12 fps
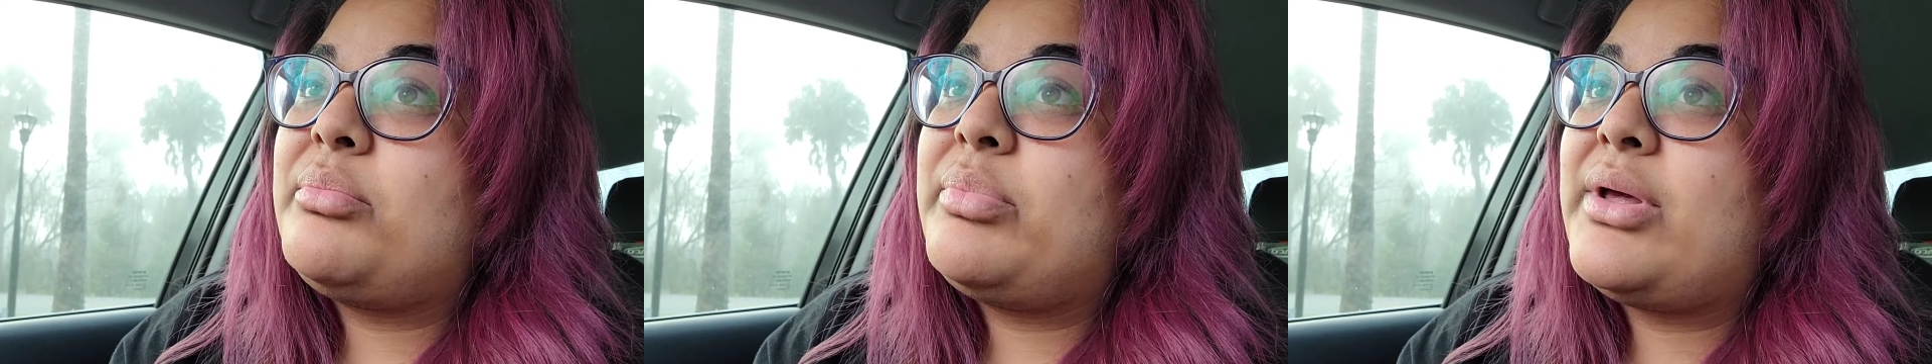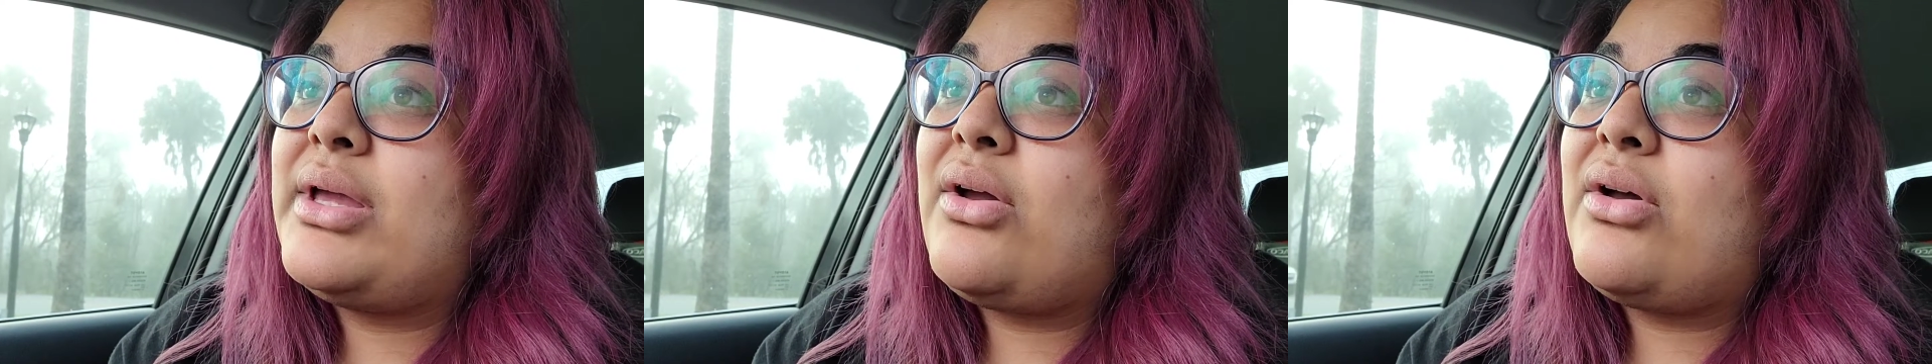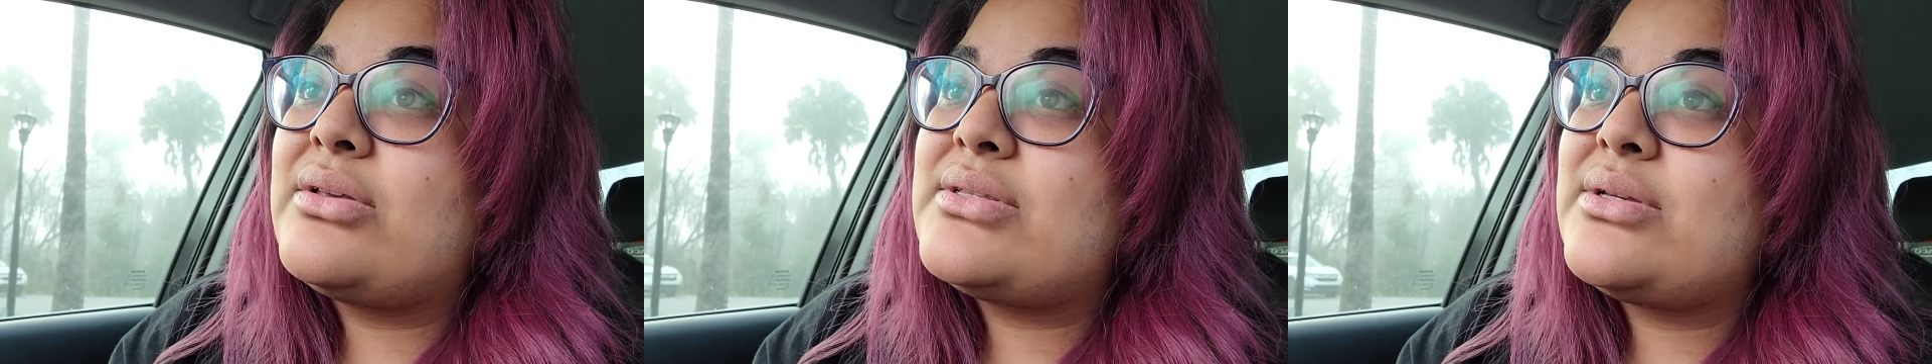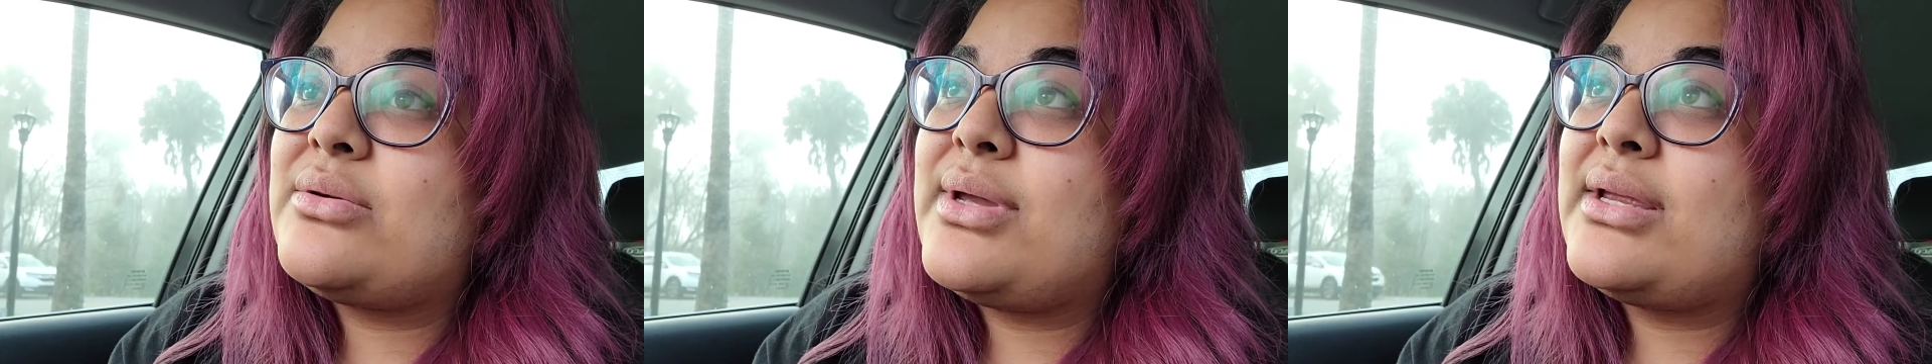but
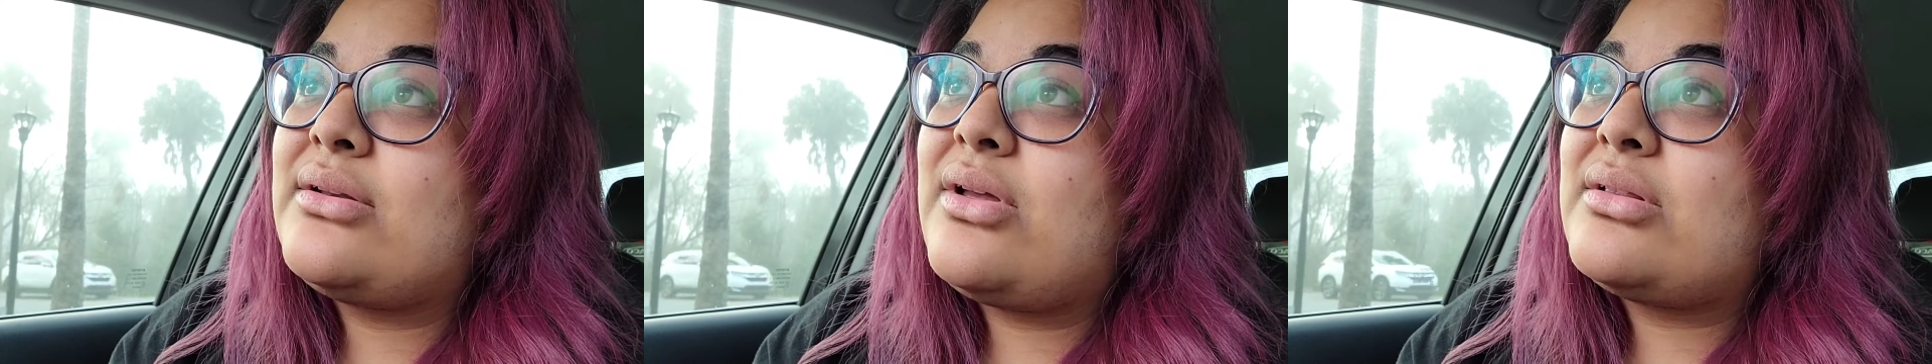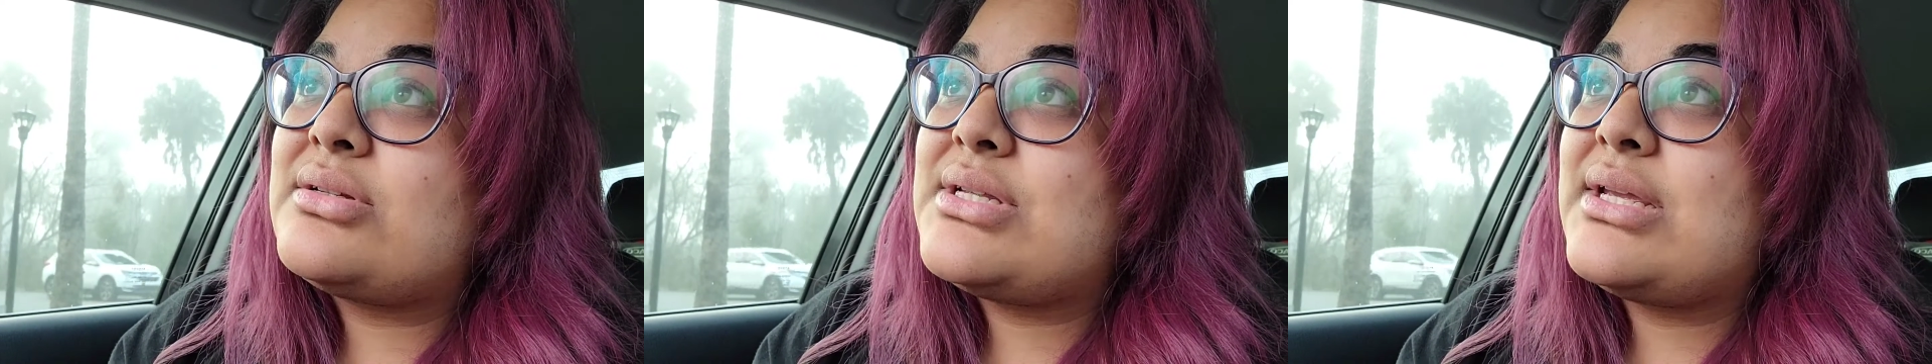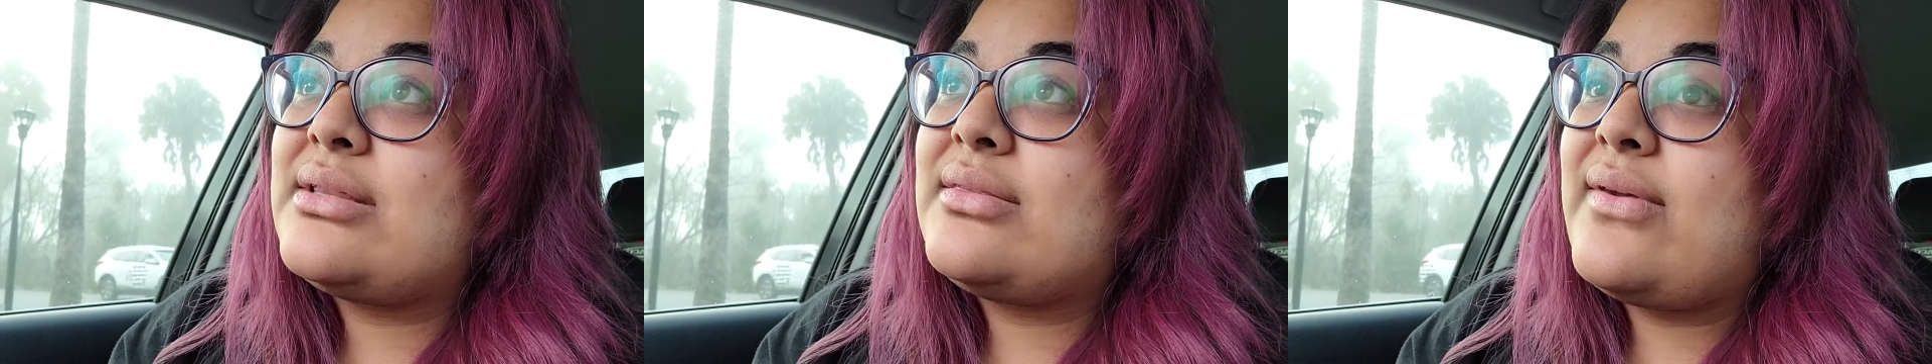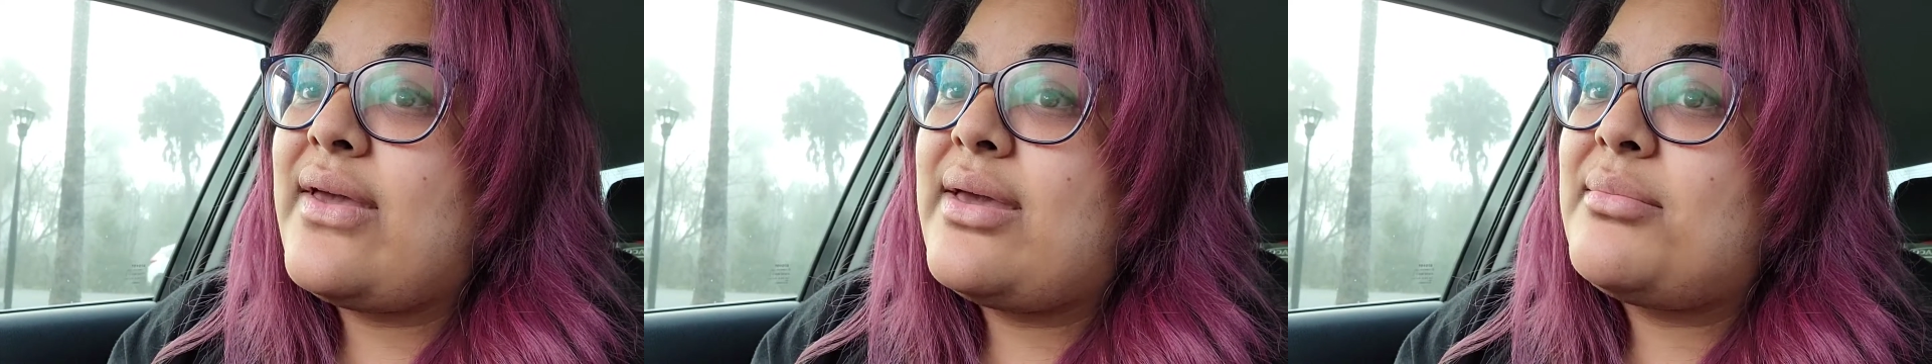also acknowledging
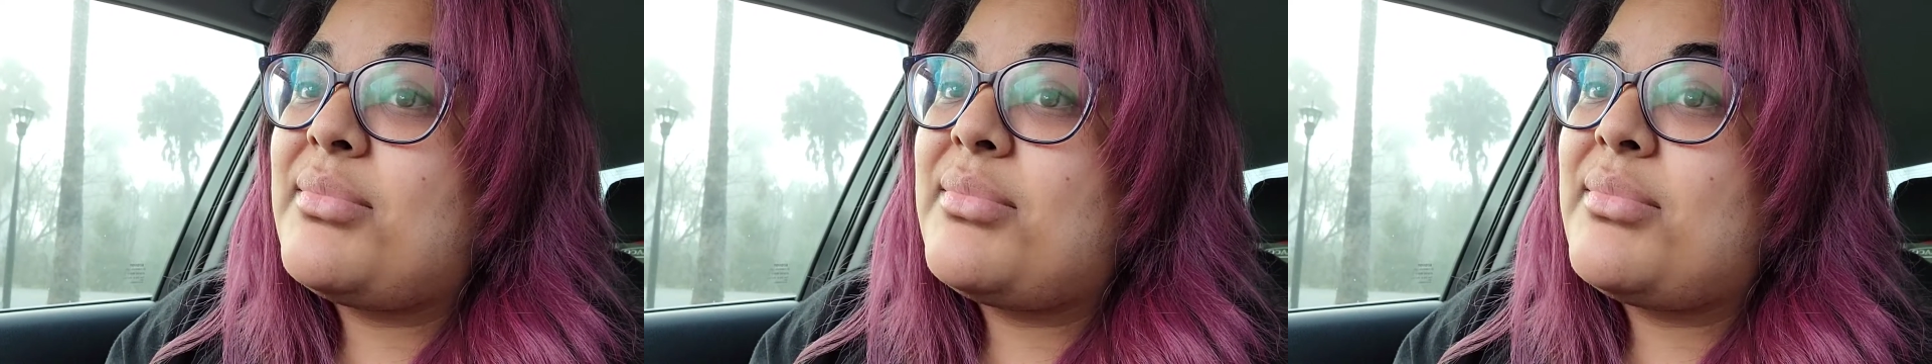that